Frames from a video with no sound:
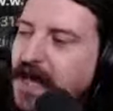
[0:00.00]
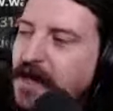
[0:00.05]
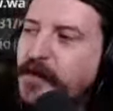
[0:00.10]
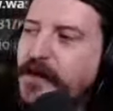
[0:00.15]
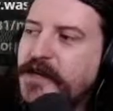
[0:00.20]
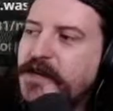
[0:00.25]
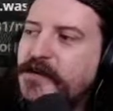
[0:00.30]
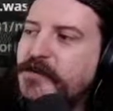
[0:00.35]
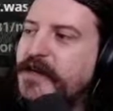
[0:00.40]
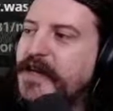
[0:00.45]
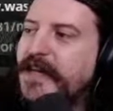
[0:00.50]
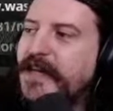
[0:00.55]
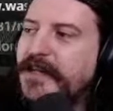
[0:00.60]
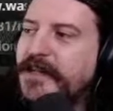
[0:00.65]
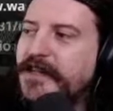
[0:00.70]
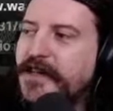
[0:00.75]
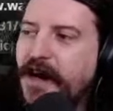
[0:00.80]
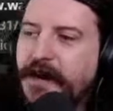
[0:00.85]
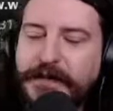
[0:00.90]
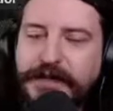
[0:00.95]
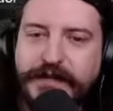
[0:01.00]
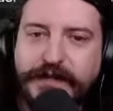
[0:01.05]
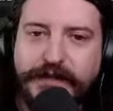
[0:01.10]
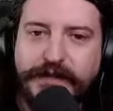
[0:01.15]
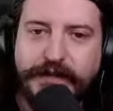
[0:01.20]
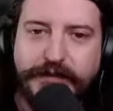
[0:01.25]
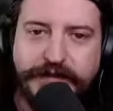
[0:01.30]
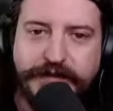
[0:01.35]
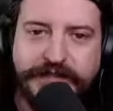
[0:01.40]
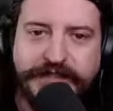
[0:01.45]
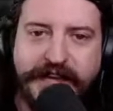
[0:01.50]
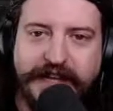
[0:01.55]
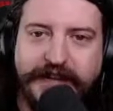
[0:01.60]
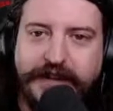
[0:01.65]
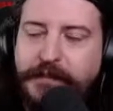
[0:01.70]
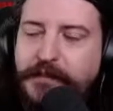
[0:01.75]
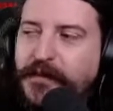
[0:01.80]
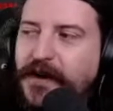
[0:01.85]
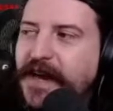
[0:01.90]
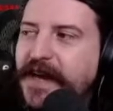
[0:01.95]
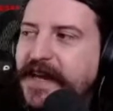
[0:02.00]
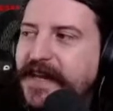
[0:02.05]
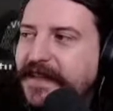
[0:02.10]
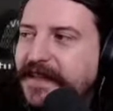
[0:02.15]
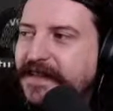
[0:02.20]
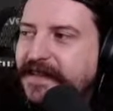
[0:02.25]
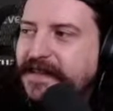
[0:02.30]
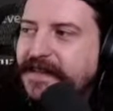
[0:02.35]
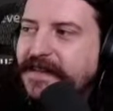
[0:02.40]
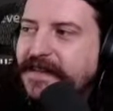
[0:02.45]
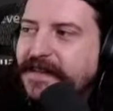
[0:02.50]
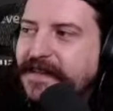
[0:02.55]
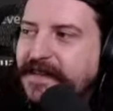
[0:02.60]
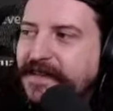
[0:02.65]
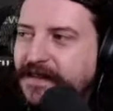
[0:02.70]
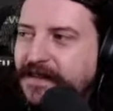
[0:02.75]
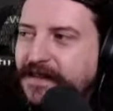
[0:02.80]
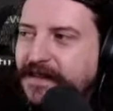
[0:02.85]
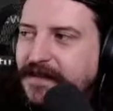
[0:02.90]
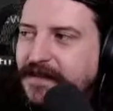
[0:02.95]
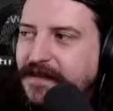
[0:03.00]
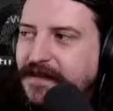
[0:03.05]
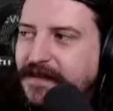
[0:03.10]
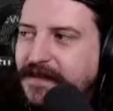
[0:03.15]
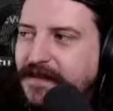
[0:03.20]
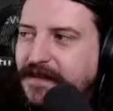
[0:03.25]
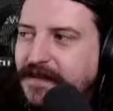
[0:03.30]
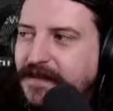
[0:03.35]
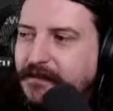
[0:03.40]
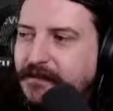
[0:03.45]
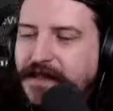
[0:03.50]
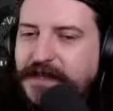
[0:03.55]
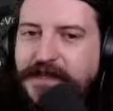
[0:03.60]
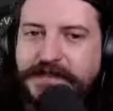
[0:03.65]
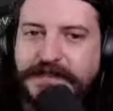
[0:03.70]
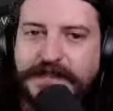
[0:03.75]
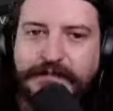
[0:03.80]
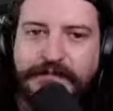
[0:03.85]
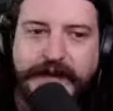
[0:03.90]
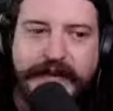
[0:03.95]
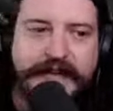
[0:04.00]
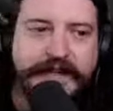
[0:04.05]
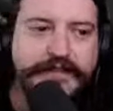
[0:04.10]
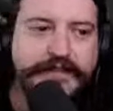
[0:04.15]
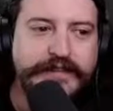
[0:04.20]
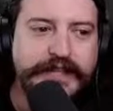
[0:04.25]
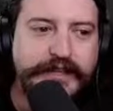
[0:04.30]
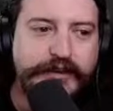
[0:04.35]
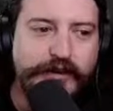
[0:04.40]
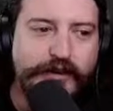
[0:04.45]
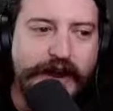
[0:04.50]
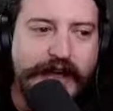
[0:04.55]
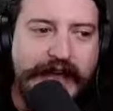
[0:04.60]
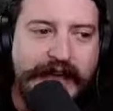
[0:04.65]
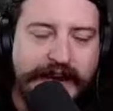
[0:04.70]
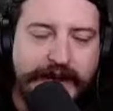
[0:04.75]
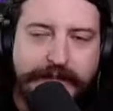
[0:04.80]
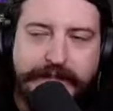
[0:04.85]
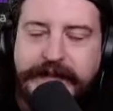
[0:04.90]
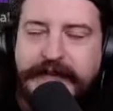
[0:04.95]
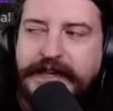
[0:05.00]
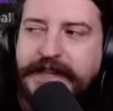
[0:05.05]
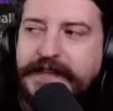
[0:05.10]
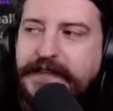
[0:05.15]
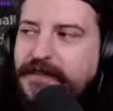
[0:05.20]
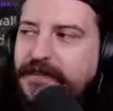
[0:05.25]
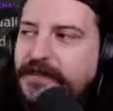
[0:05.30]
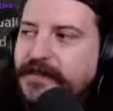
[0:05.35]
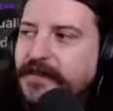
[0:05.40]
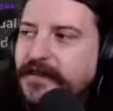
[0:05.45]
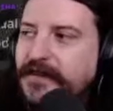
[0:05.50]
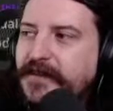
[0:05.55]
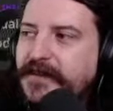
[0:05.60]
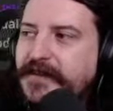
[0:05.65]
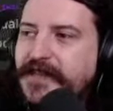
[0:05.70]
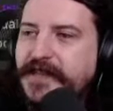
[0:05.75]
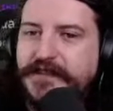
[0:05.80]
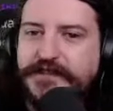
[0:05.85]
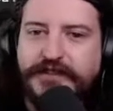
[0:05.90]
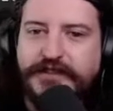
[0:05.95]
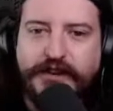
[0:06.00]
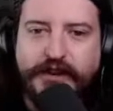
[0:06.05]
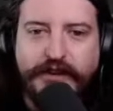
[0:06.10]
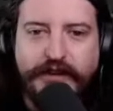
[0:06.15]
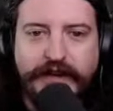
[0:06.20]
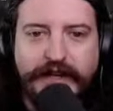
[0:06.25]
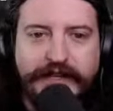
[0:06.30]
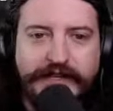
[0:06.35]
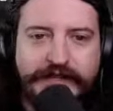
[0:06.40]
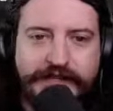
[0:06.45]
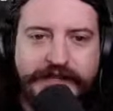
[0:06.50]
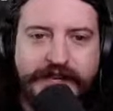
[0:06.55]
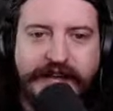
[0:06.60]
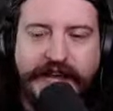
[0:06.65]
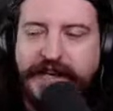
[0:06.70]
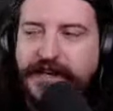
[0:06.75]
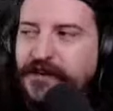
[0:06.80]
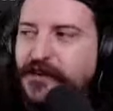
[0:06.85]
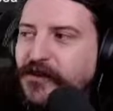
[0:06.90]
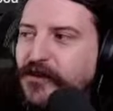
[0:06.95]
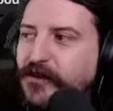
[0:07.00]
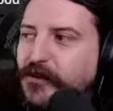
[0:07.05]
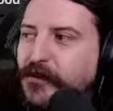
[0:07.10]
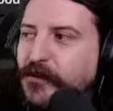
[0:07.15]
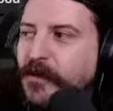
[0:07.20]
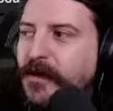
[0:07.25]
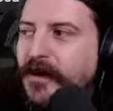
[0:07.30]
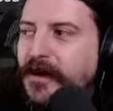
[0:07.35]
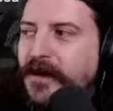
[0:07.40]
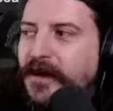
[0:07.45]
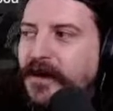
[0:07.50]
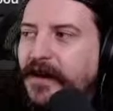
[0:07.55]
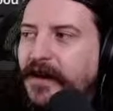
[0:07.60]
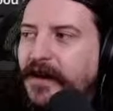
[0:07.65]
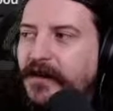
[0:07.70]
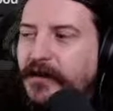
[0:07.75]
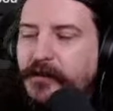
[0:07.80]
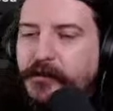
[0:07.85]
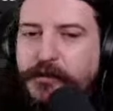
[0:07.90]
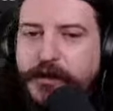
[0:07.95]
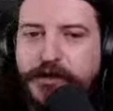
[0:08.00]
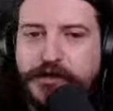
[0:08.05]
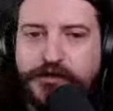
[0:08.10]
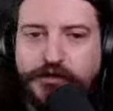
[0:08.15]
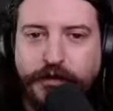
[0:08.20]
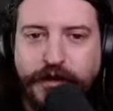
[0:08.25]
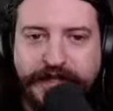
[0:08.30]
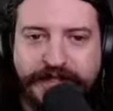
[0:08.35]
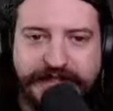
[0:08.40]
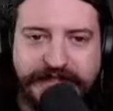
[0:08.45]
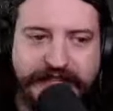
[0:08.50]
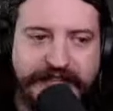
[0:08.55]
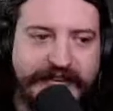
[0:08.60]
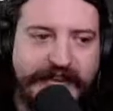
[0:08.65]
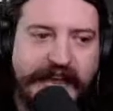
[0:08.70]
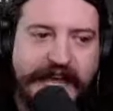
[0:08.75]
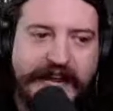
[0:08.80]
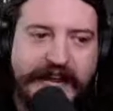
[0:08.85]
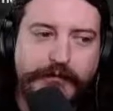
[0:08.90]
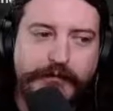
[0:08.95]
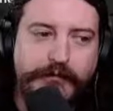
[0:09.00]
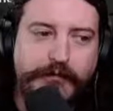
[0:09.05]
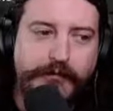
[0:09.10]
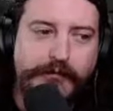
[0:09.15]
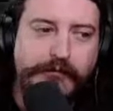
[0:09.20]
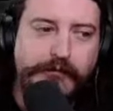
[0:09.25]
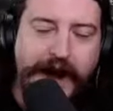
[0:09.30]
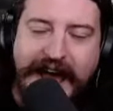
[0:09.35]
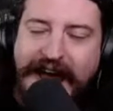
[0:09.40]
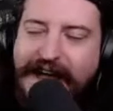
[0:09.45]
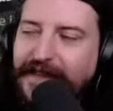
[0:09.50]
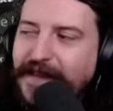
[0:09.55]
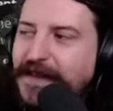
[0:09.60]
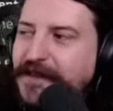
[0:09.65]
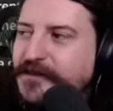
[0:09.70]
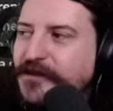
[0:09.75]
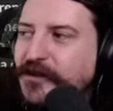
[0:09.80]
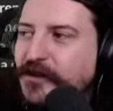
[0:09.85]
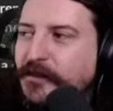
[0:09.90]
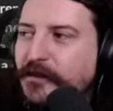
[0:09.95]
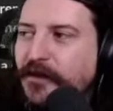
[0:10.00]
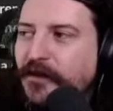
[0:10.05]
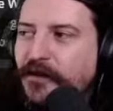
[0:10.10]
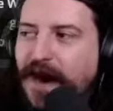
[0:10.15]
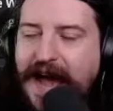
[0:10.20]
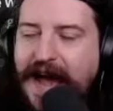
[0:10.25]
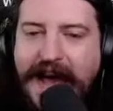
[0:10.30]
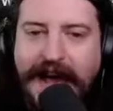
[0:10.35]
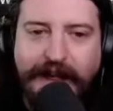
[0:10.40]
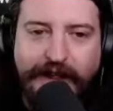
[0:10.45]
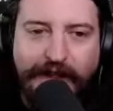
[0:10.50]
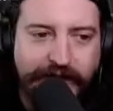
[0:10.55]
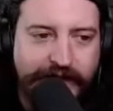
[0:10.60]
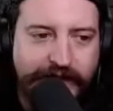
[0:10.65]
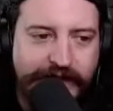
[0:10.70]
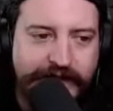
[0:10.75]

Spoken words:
when you get a W, celebrate, because it makes your enemies discouraged and you rejoicing, and it rallies your morale.